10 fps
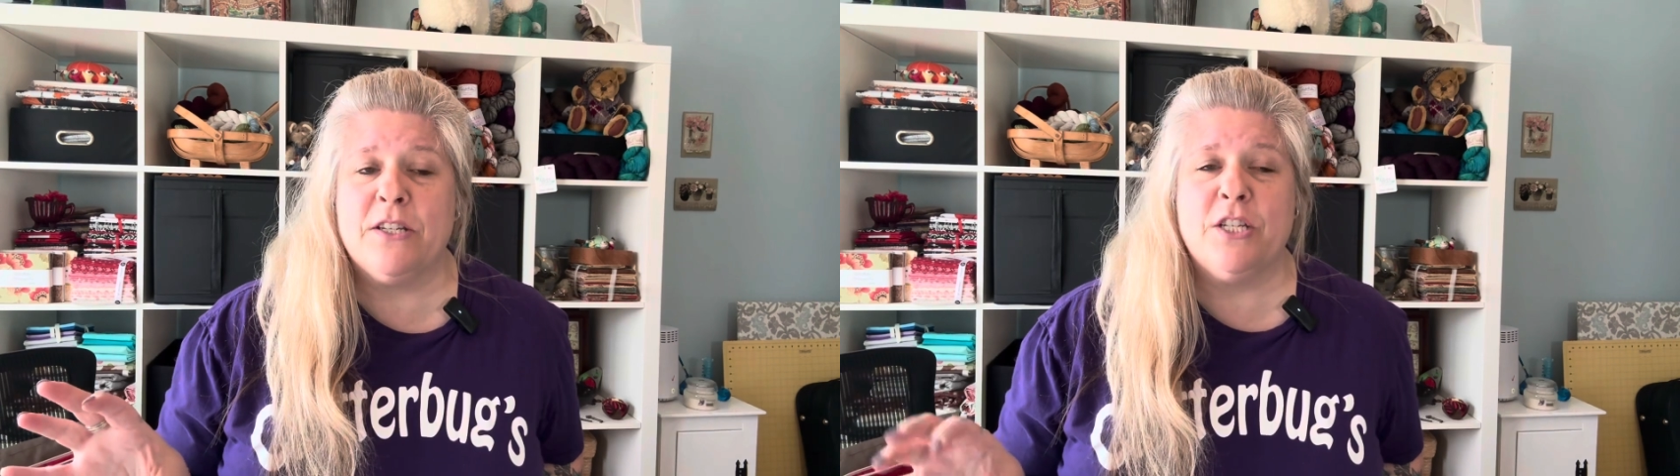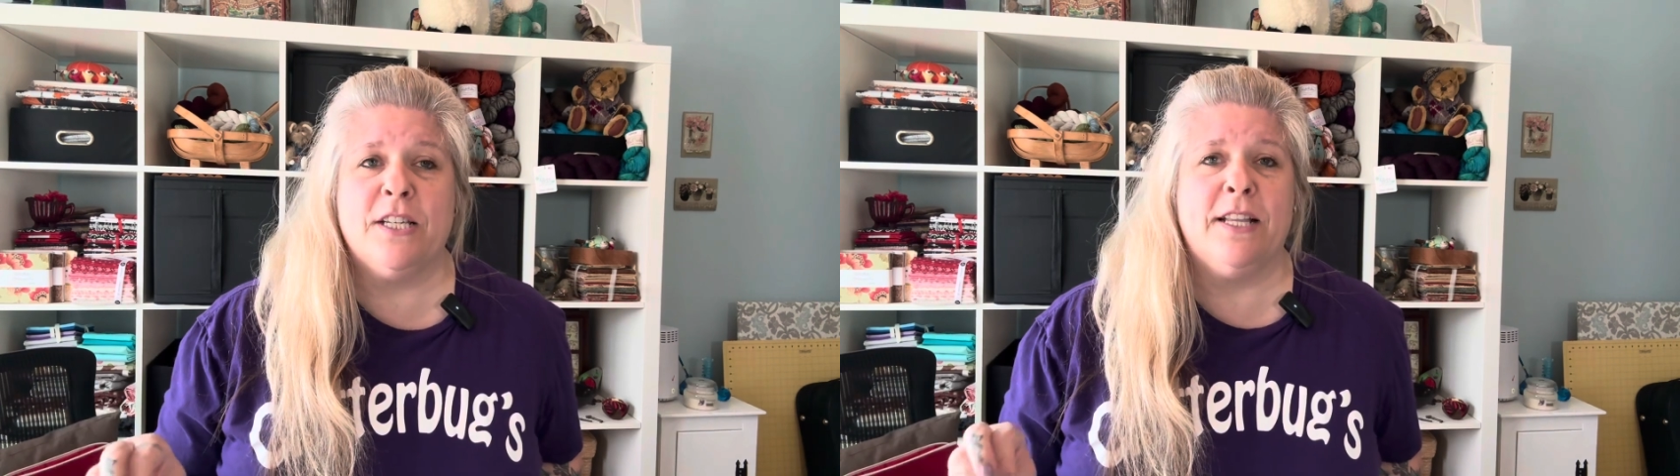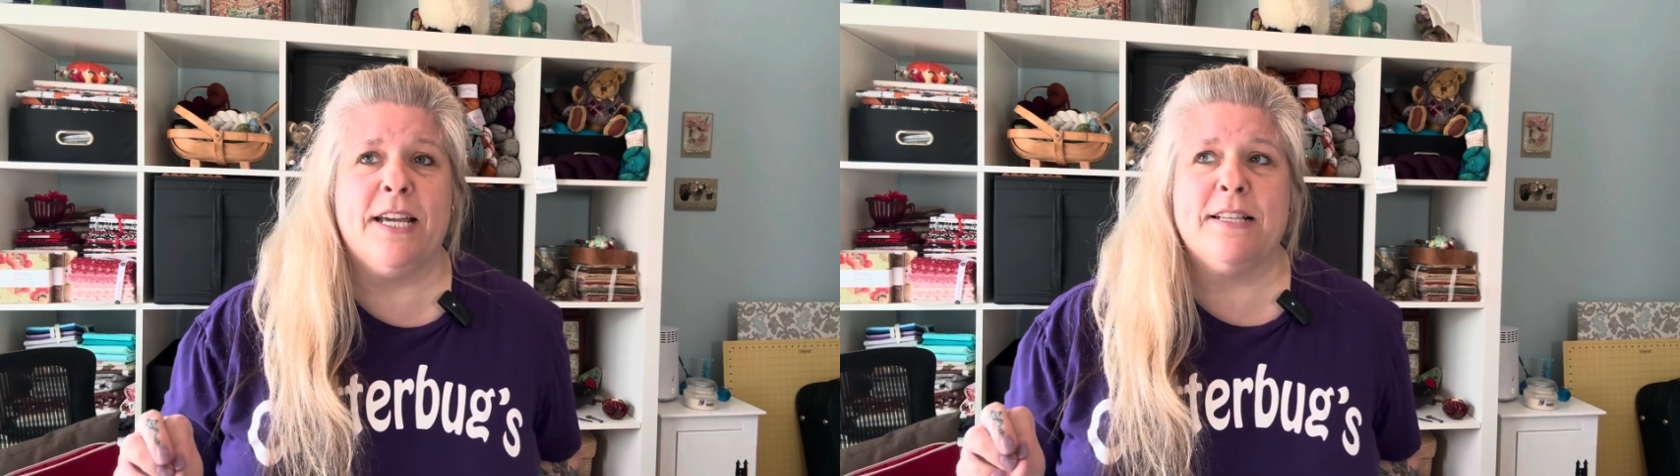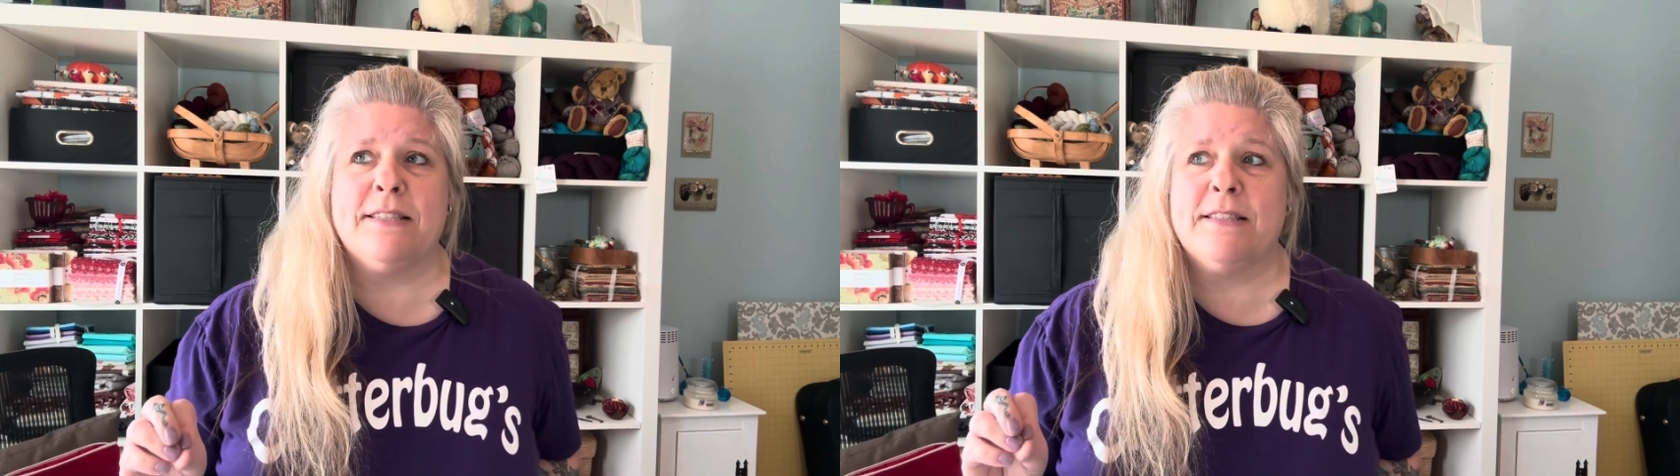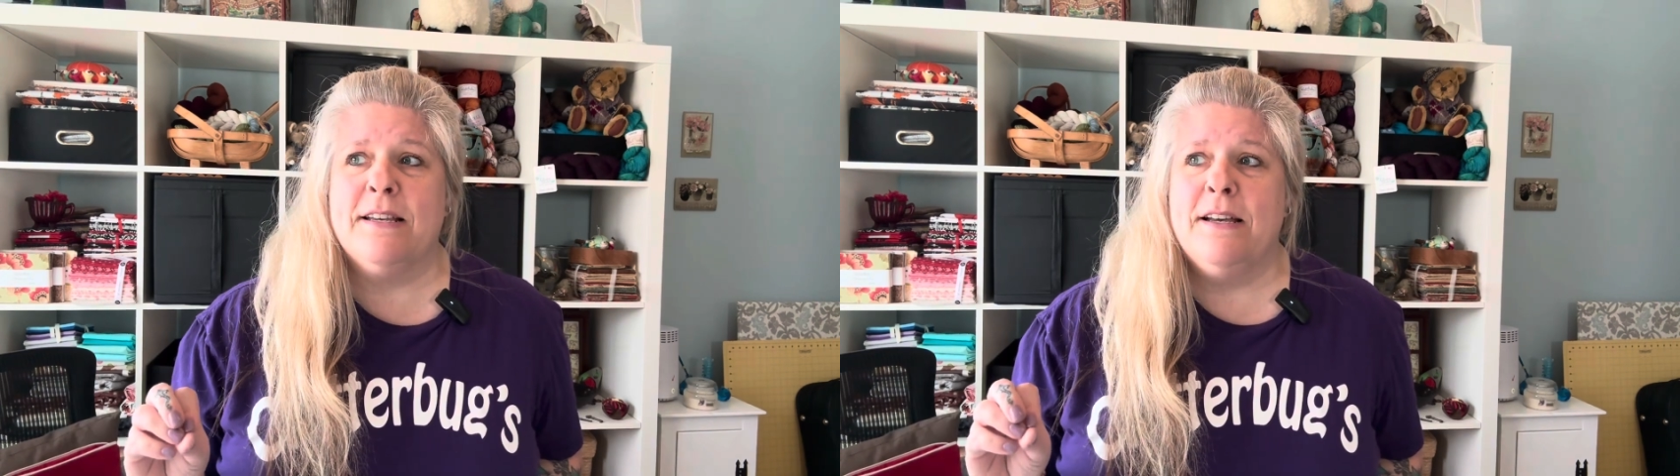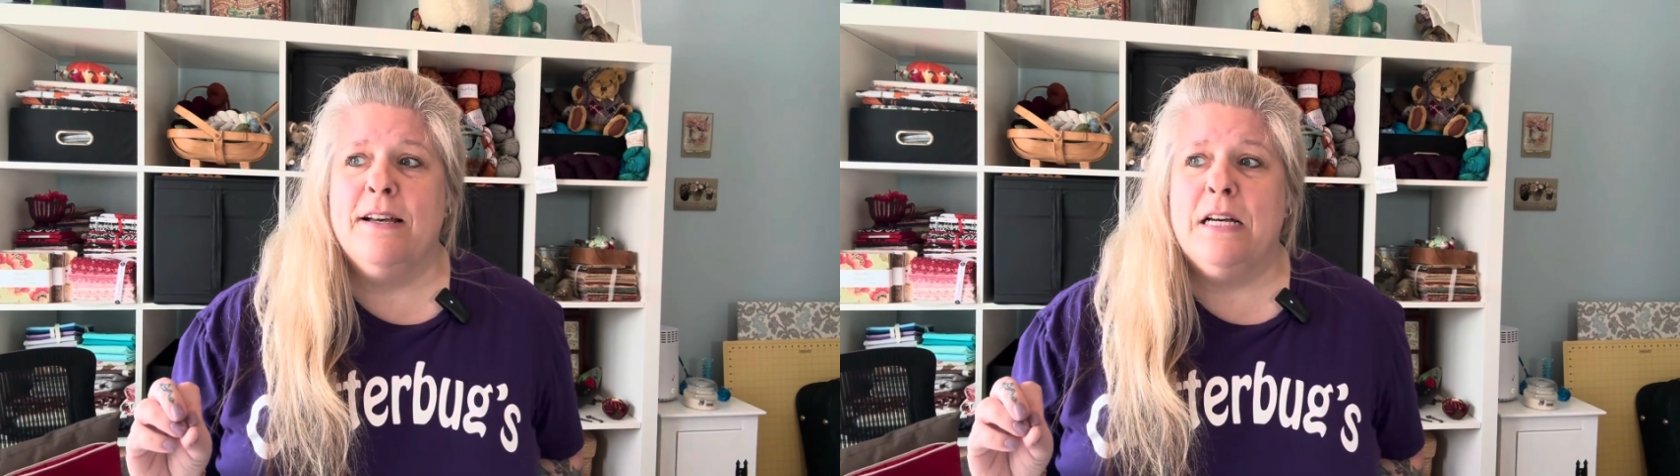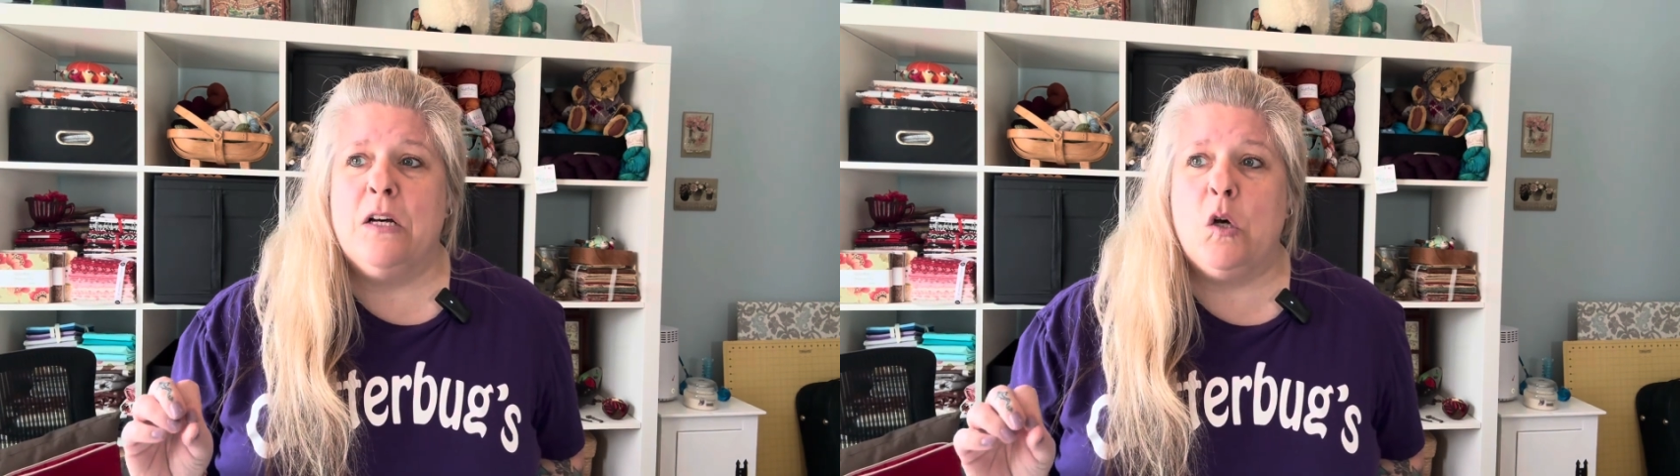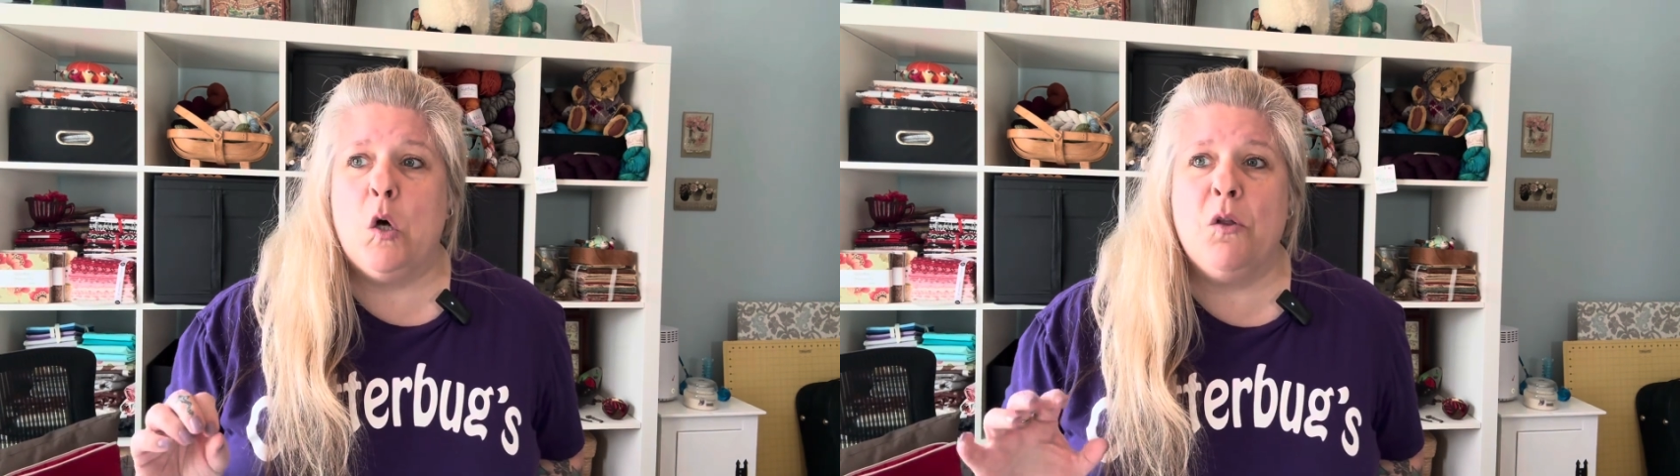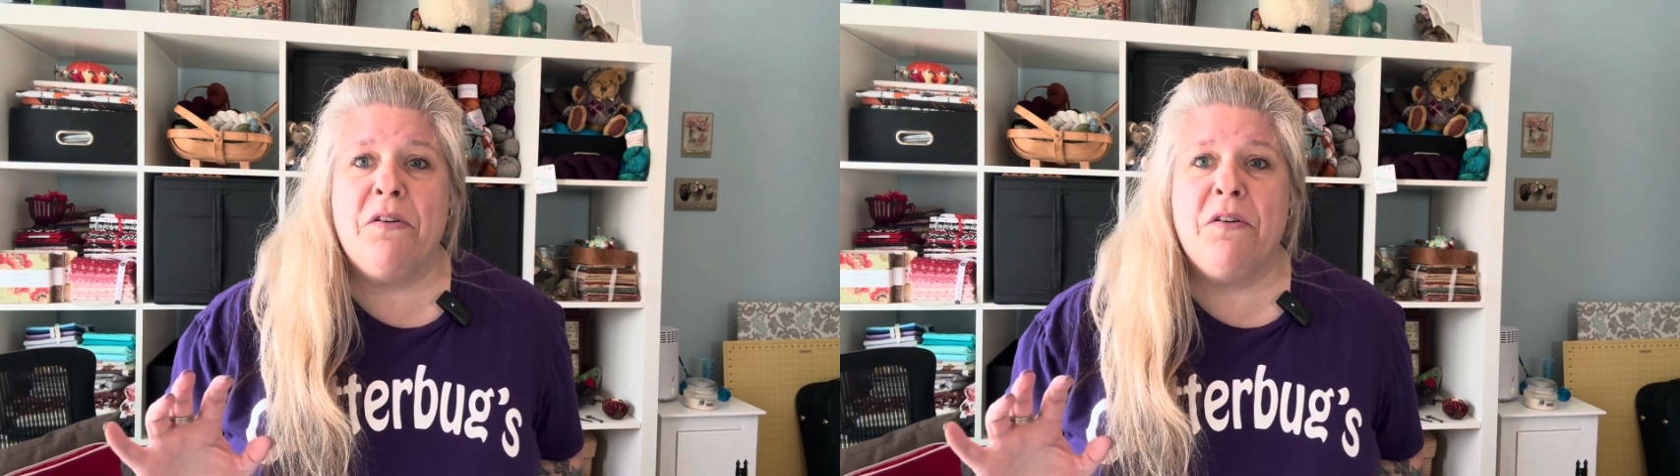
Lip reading: She likes all